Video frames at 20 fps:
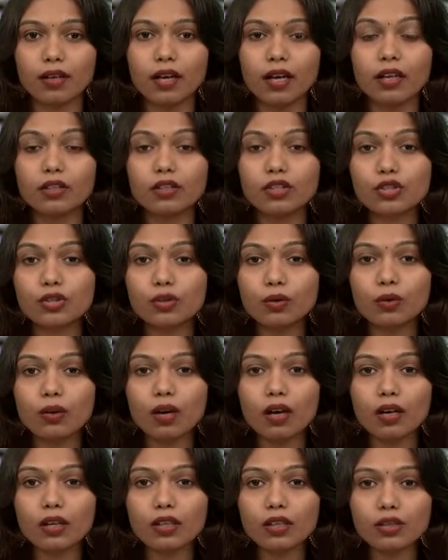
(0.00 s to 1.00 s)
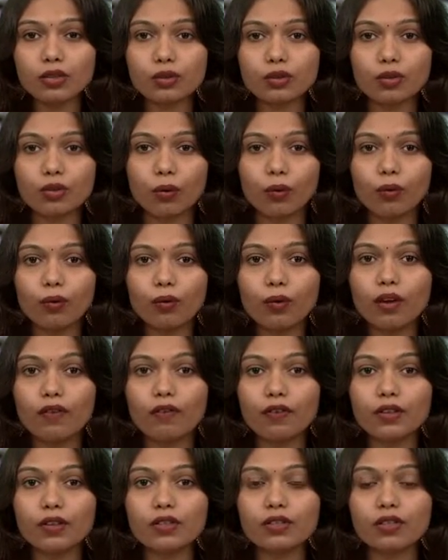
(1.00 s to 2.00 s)
It is too early to know
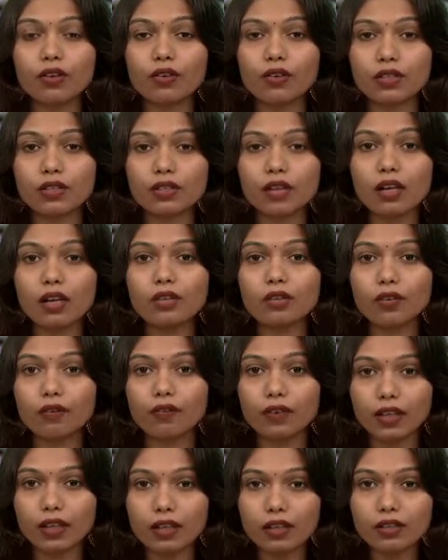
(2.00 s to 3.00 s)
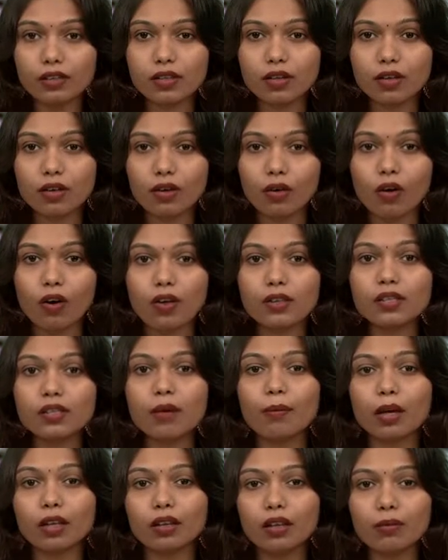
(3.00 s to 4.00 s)
if it is the result of heat or
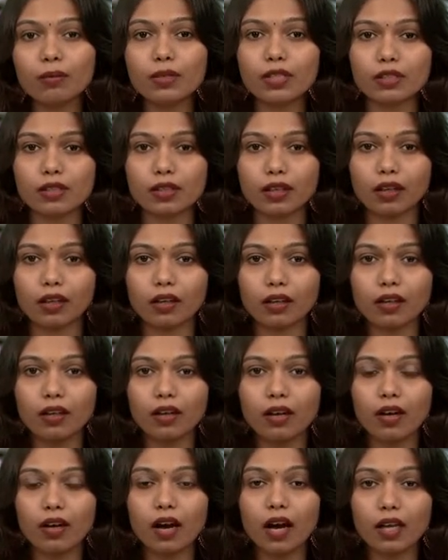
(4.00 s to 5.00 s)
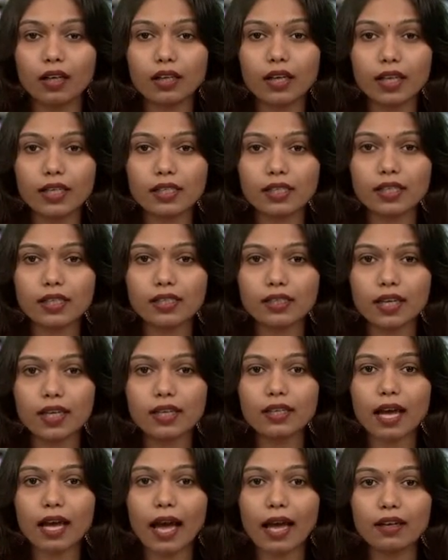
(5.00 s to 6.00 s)
some other mistake, al-Qaisi
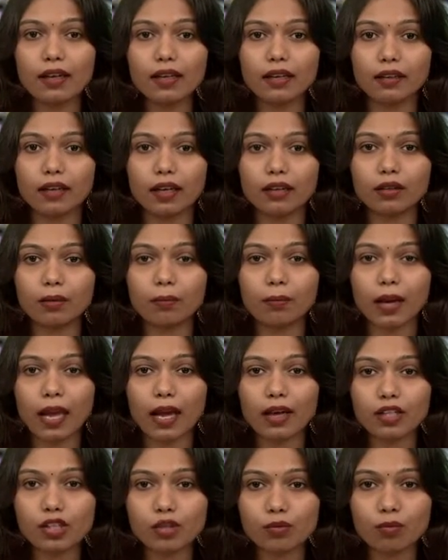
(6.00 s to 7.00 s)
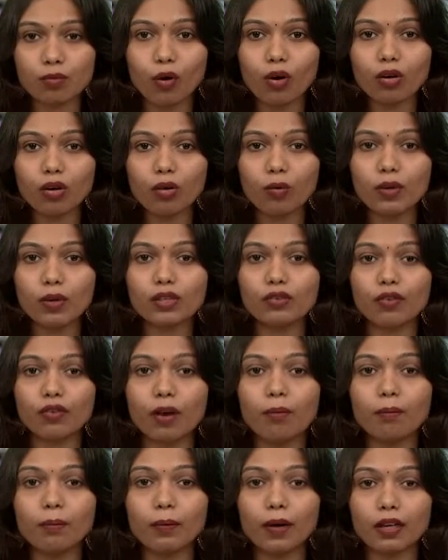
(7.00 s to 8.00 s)
said, adding that the black smoke was
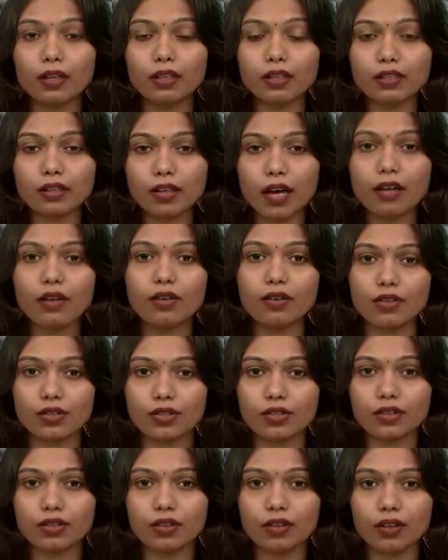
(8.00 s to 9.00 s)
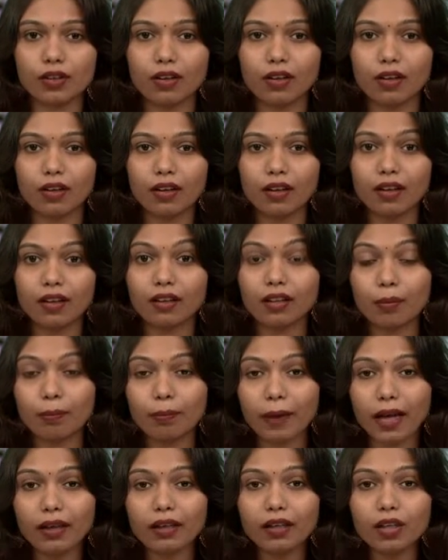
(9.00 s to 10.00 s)
from burning tires. The
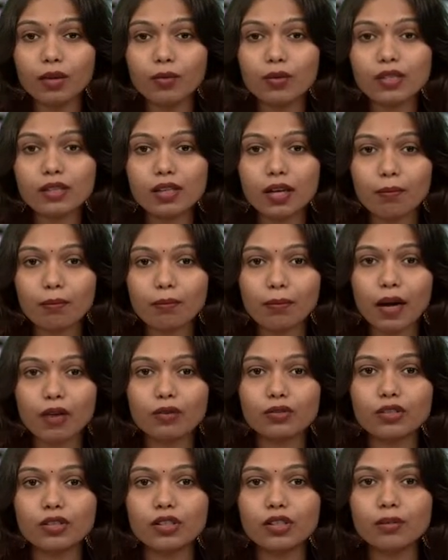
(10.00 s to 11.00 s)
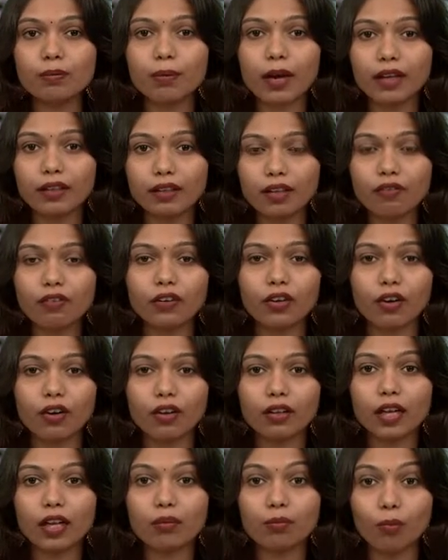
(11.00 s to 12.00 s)
panic was compounded by the
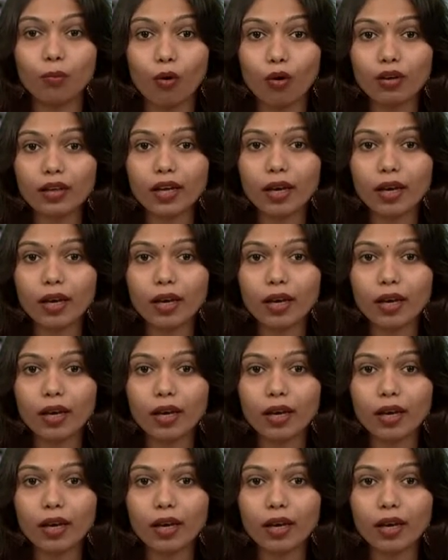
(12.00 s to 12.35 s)
fear that more